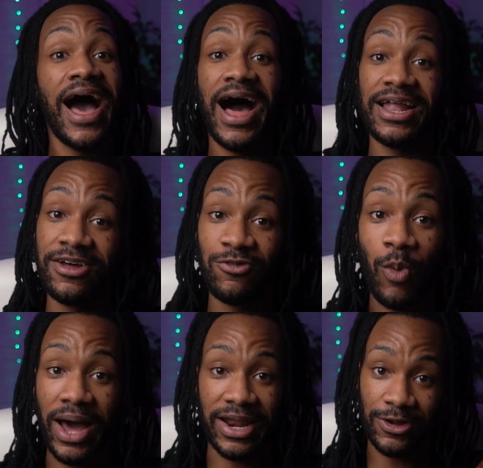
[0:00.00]
I love
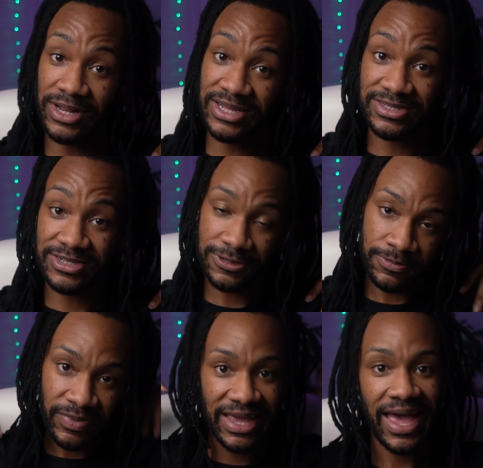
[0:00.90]
wide angle lenses.
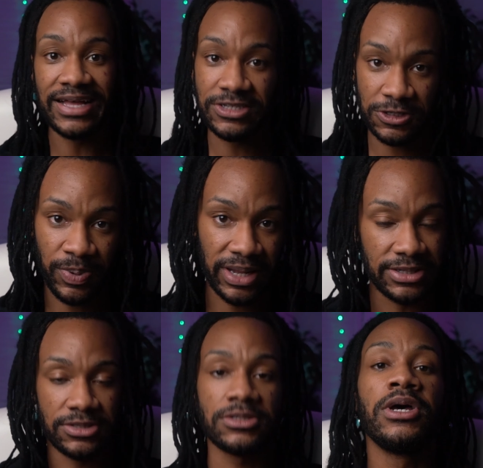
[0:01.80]
It has its
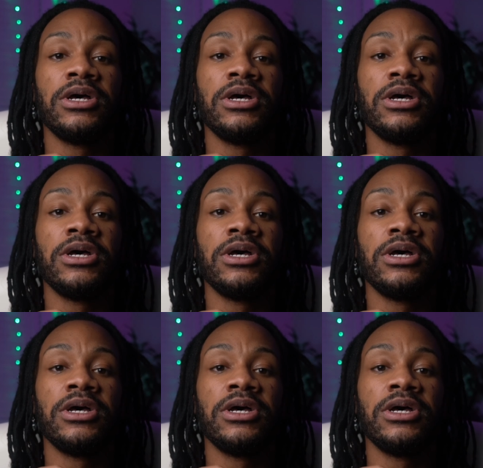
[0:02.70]
place.